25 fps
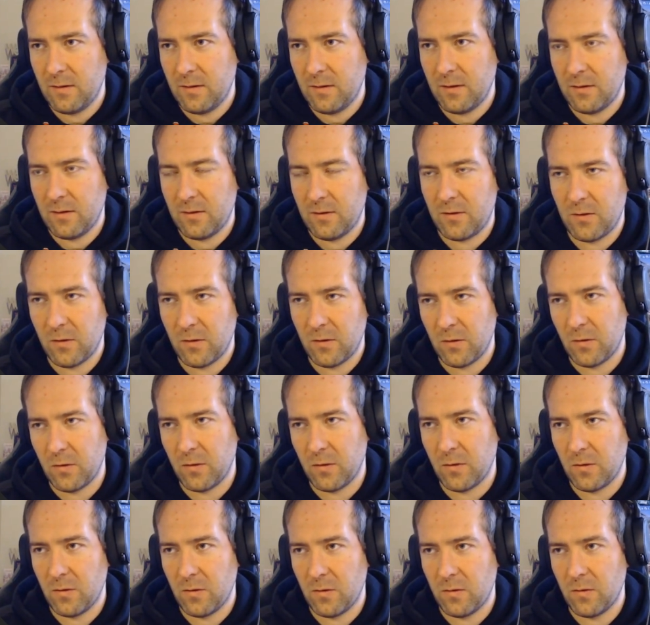
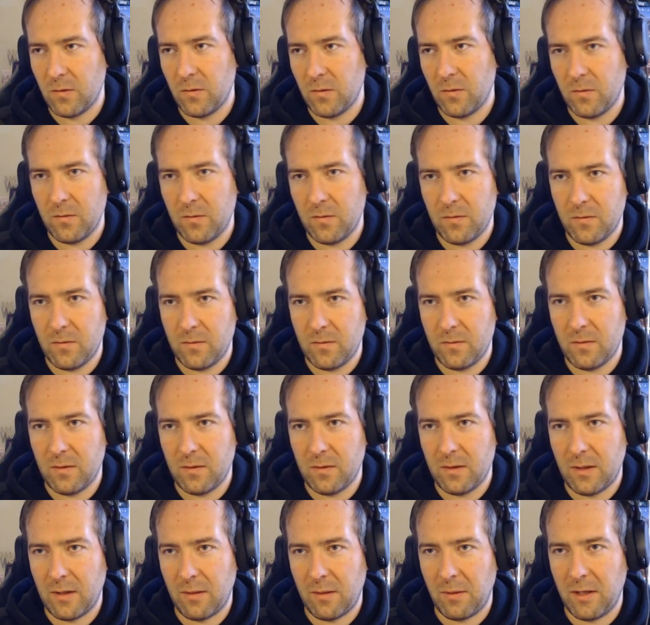So
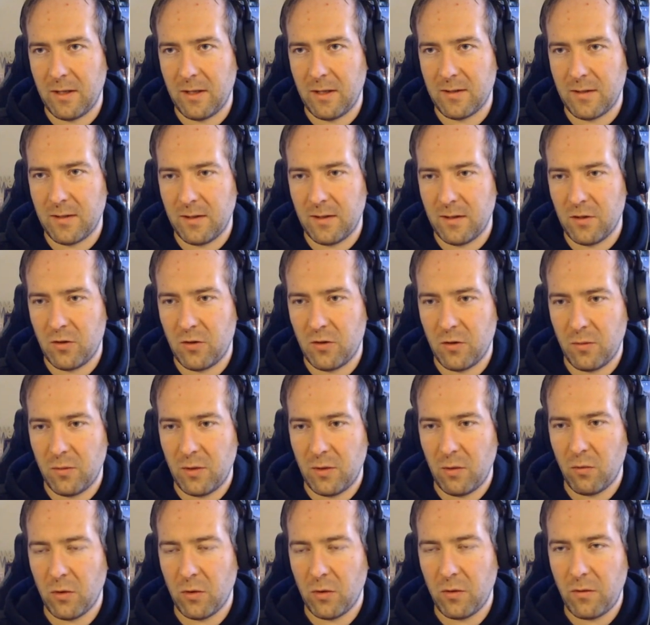I'm guessing this should be
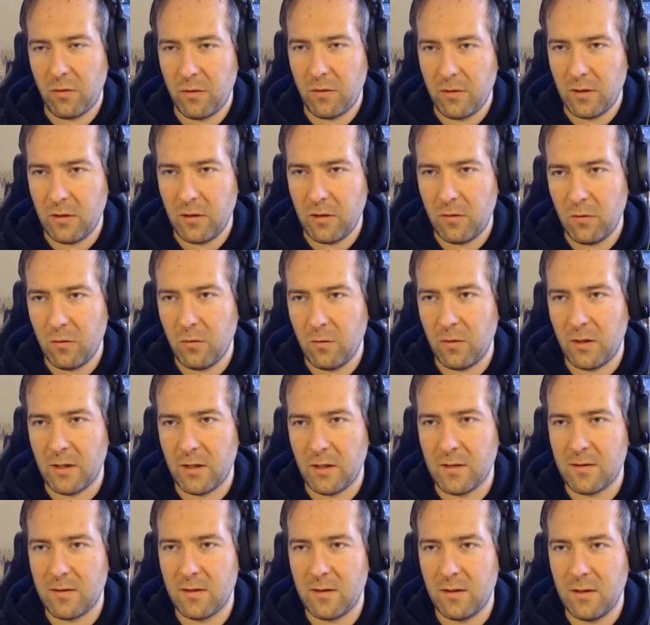132.
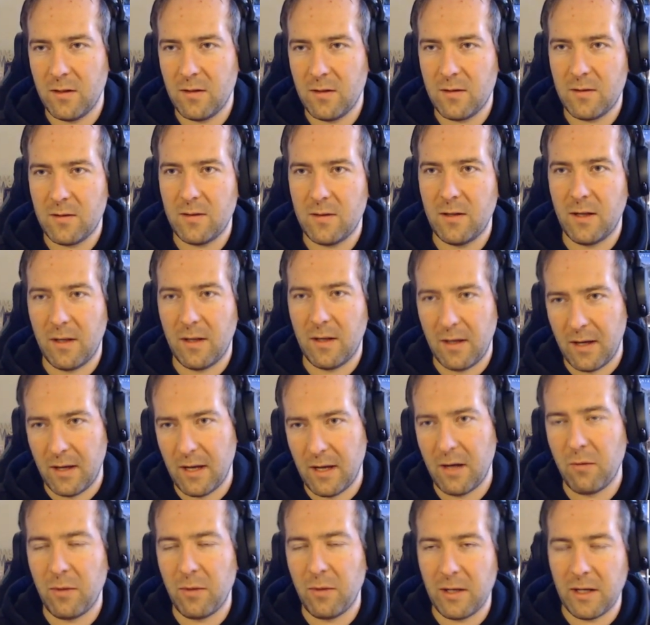Yes, it is. And
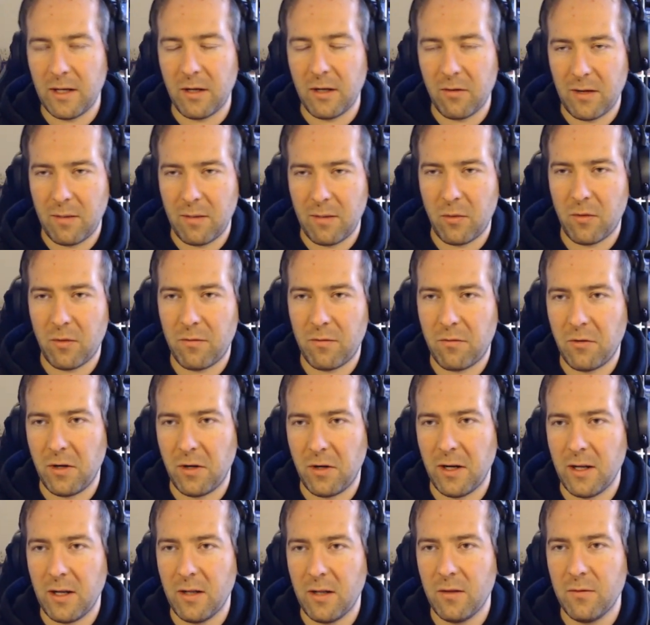now we can grab our
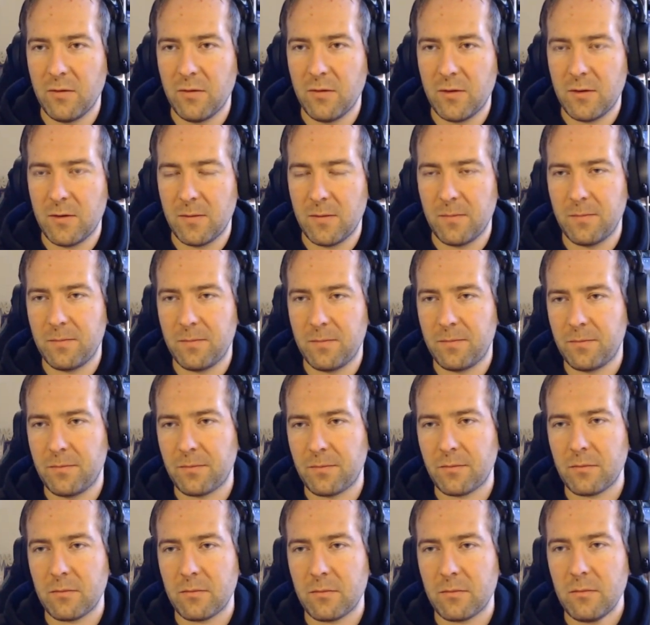free elves,
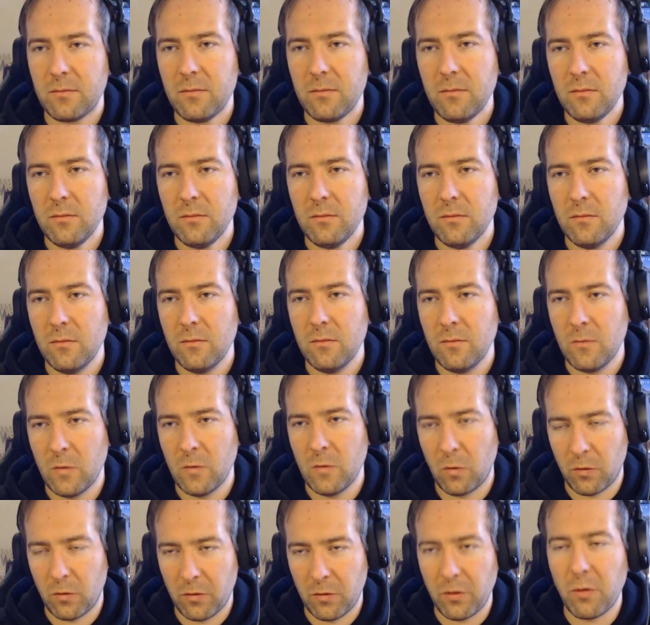
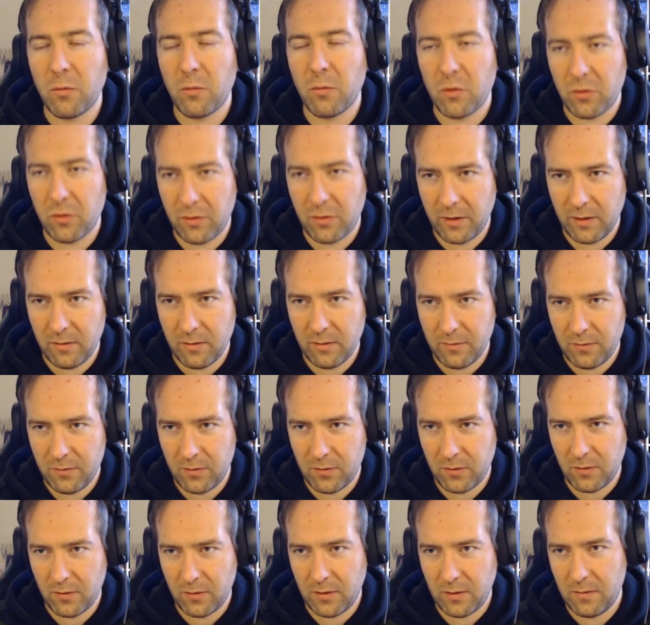or number of elves,
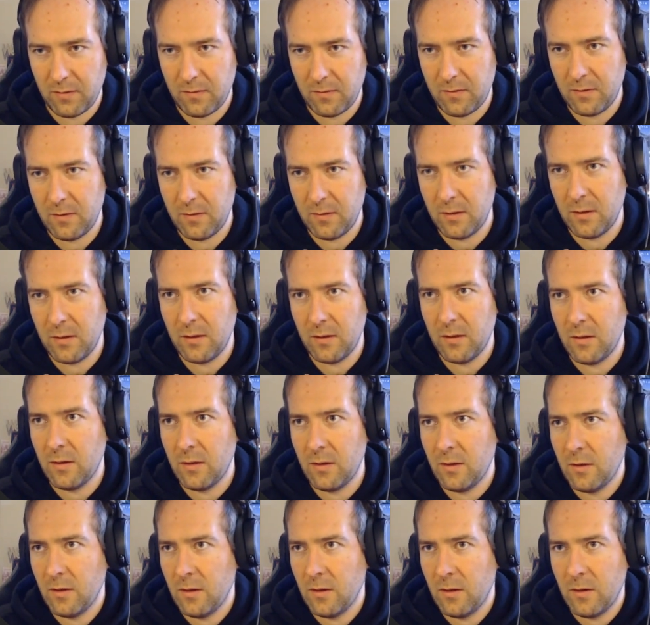sorry.
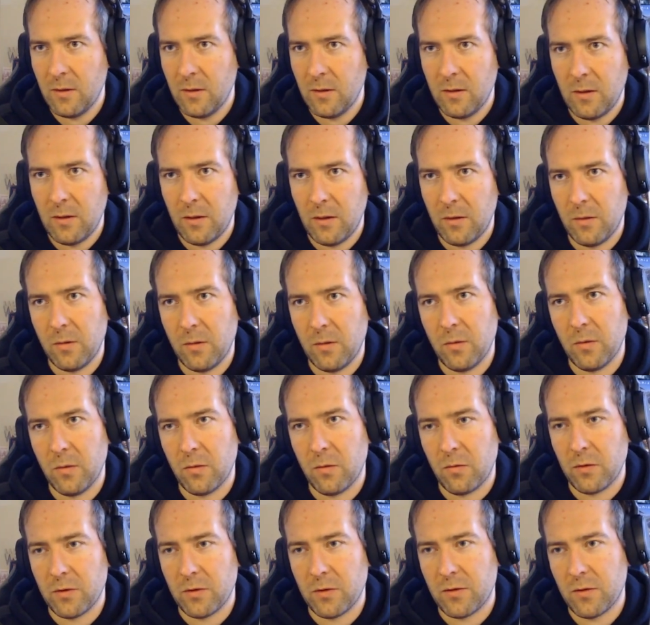
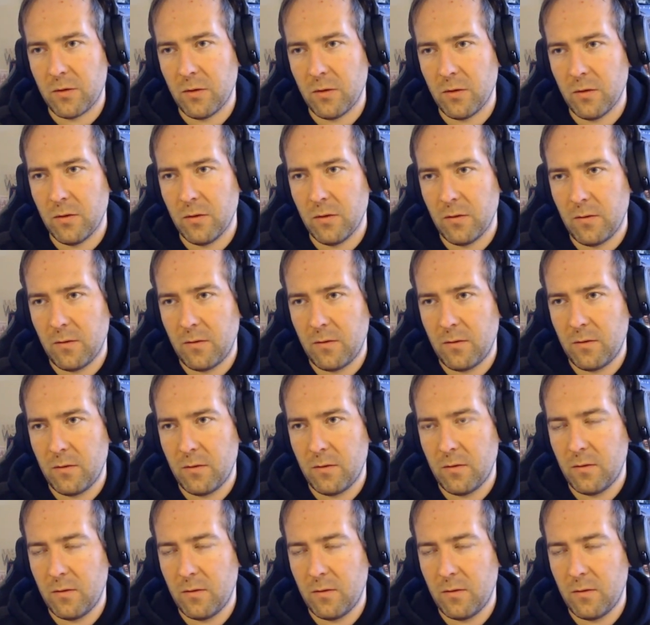Result